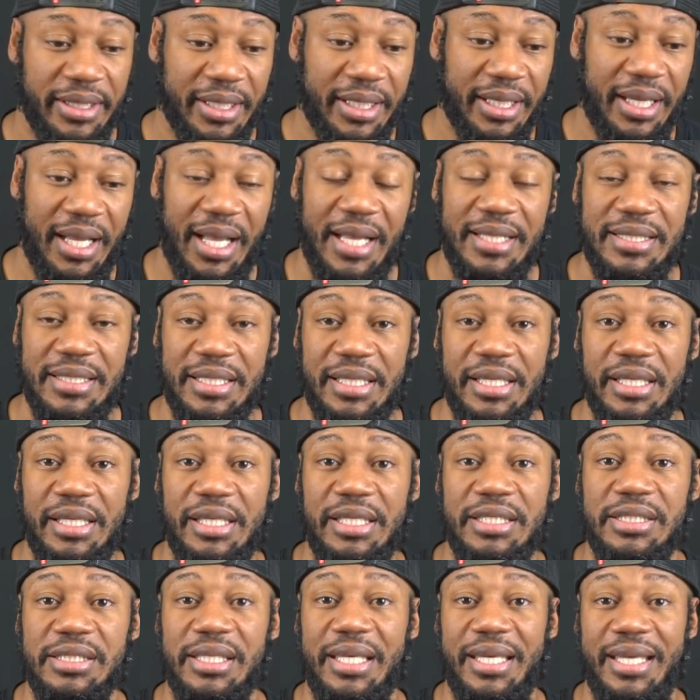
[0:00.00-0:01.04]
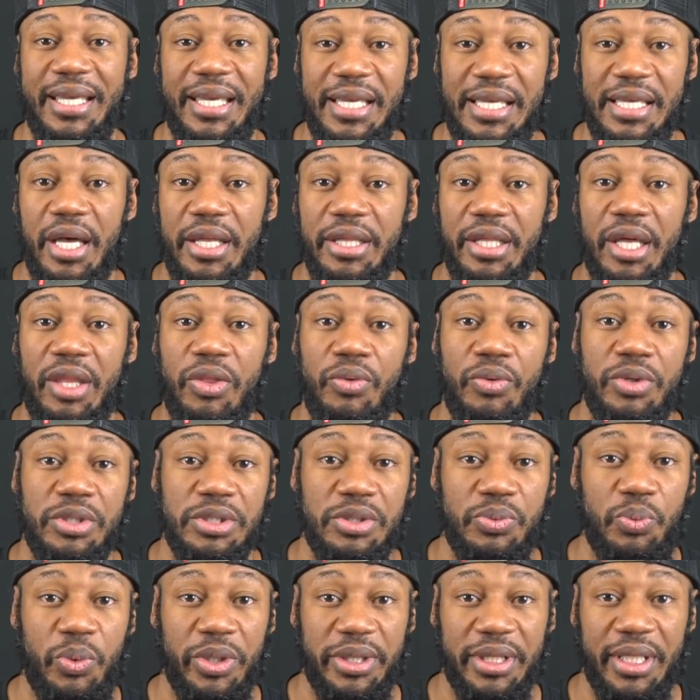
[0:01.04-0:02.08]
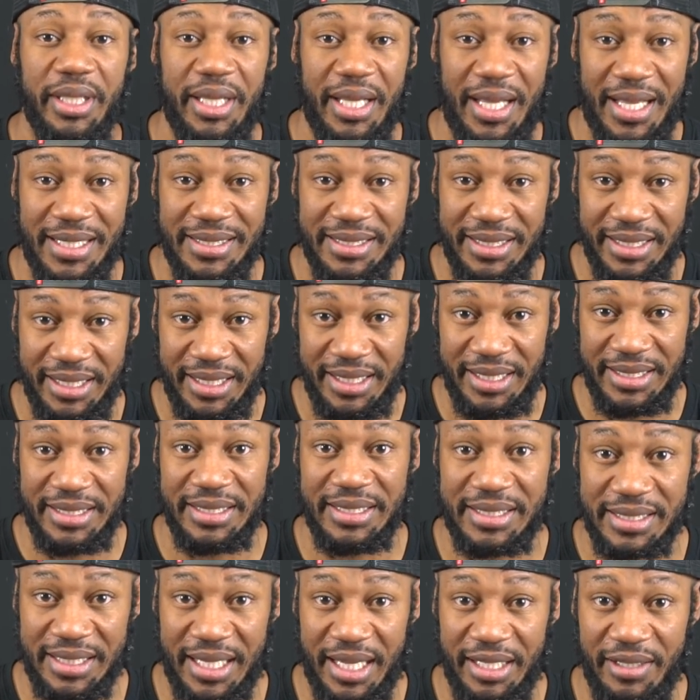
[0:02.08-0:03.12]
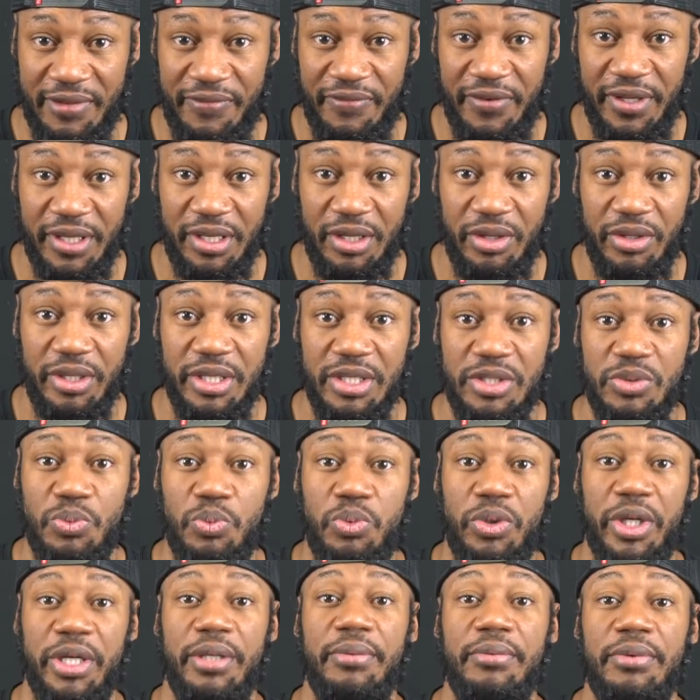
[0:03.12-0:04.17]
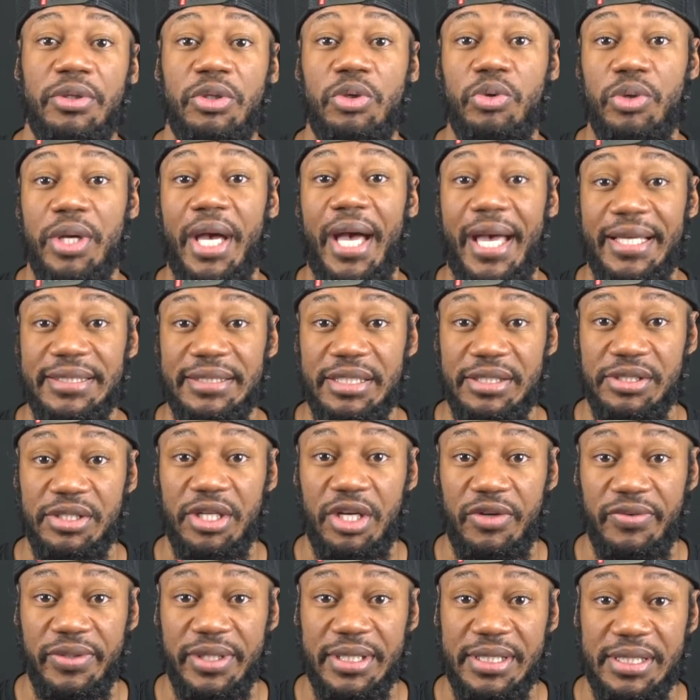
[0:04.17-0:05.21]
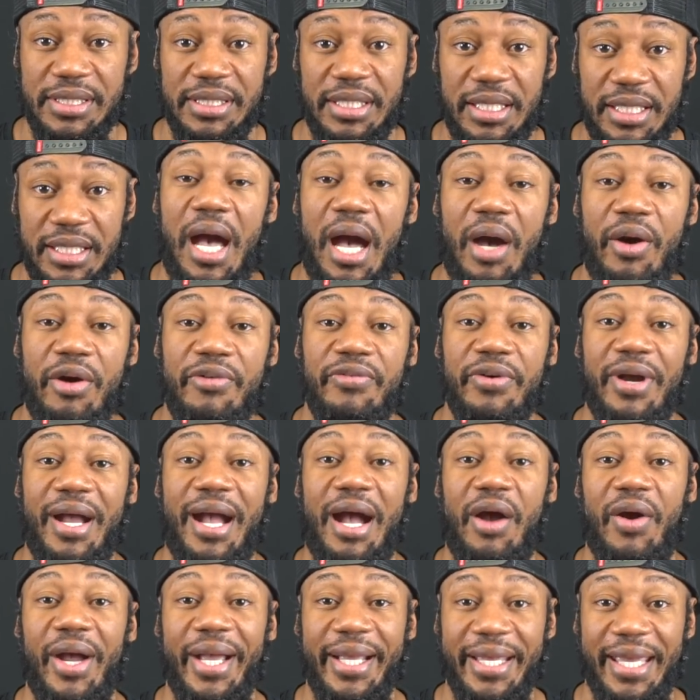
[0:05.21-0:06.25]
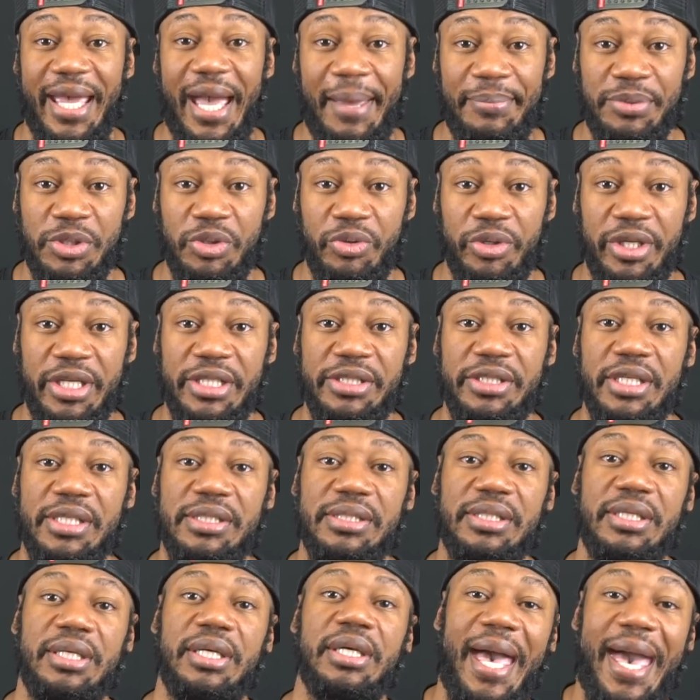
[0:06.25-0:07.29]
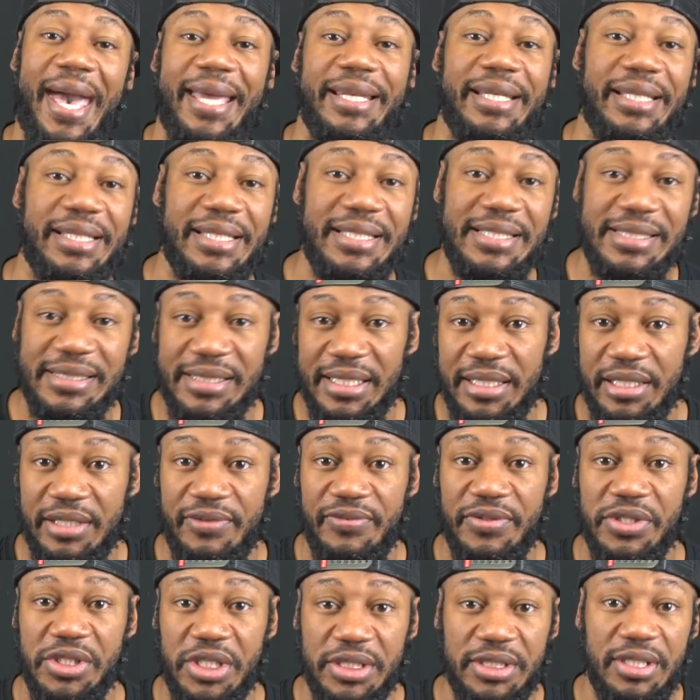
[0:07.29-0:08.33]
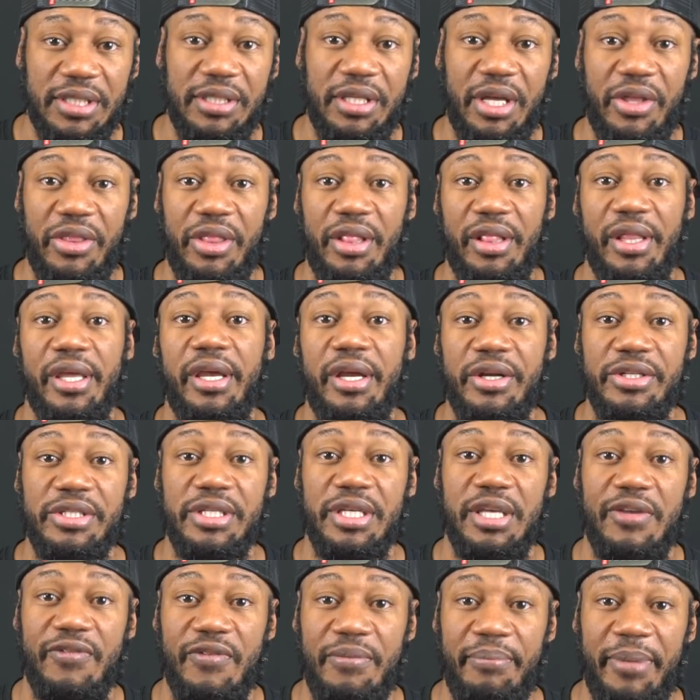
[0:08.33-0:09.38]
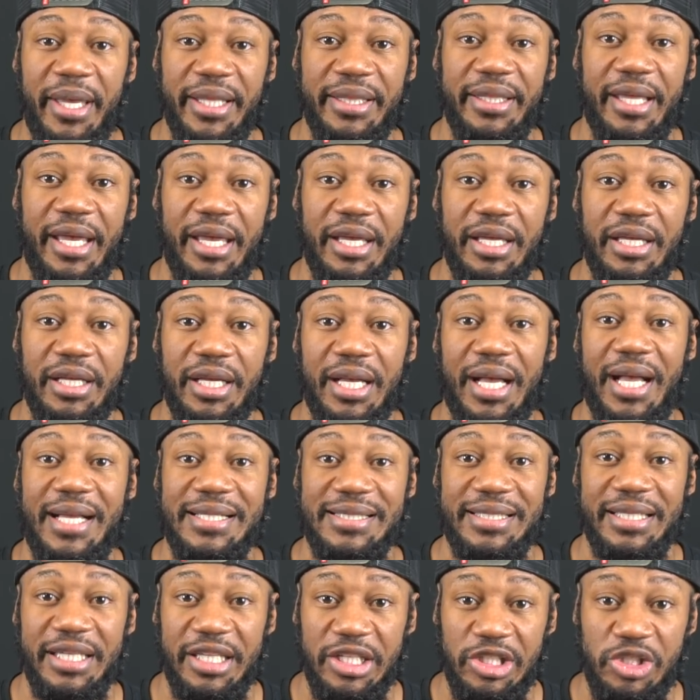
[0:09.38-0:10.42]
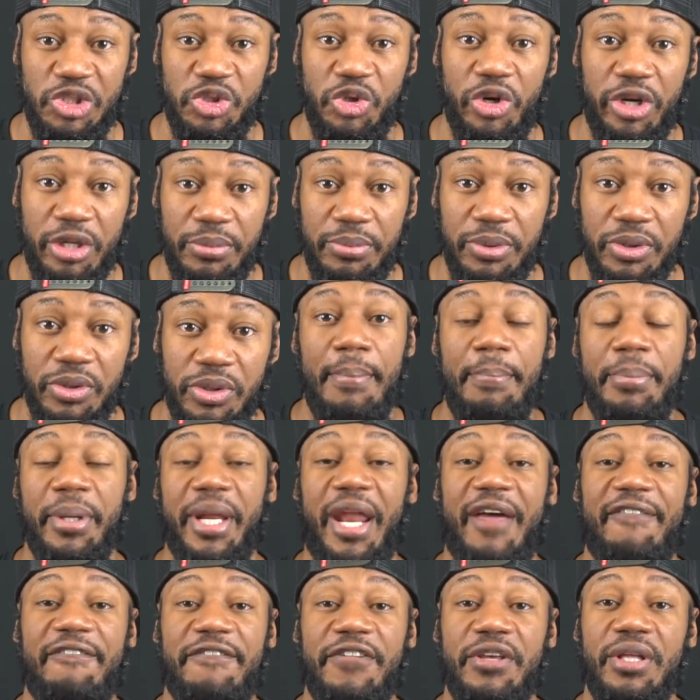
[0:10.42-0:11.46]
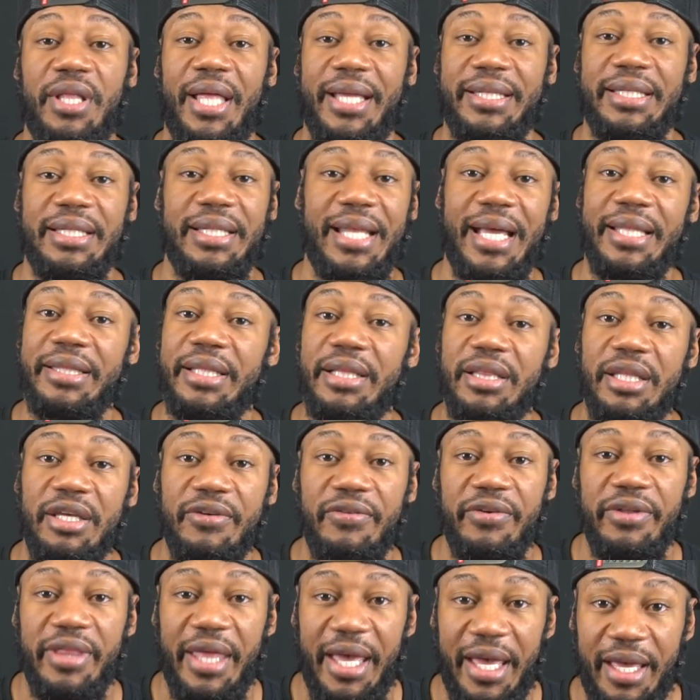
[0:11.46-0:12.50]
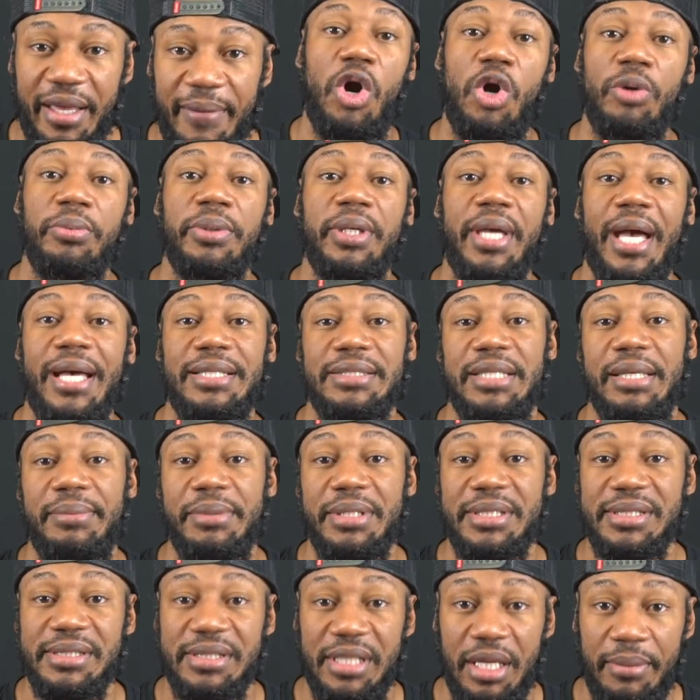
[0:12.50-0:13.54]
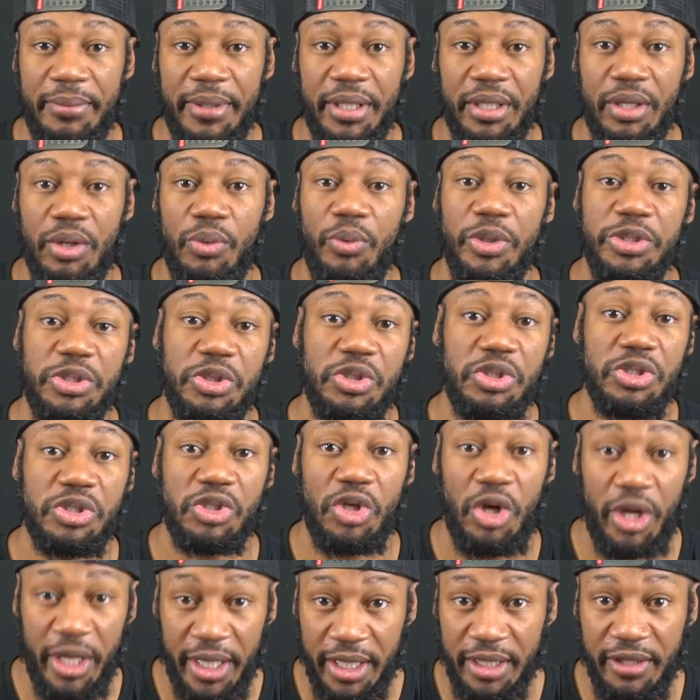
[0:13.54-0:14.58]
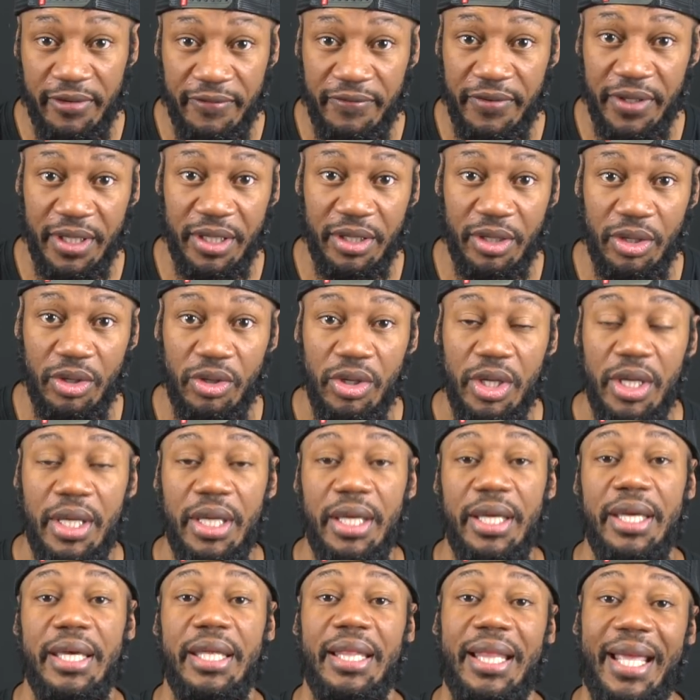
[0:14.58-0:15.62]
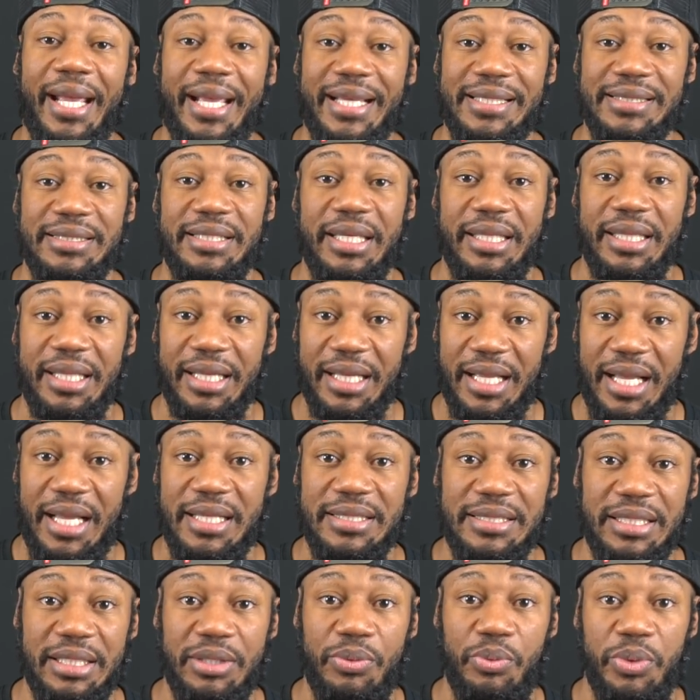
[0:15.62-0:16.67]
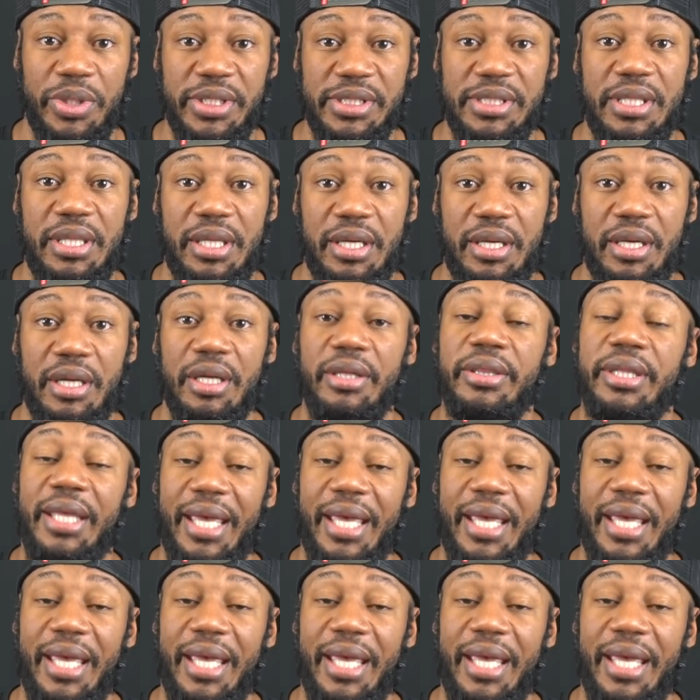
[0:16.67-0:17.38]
The content is king. In other words, what the content is inside the video is what you guys deserve to see. However, how I capture it is just an added incentive. It's just another layer to even make that content enjoyable. But I feel I did not deliver that. Hope you guys able to stomach what you saw in the video and like I said, the content was there.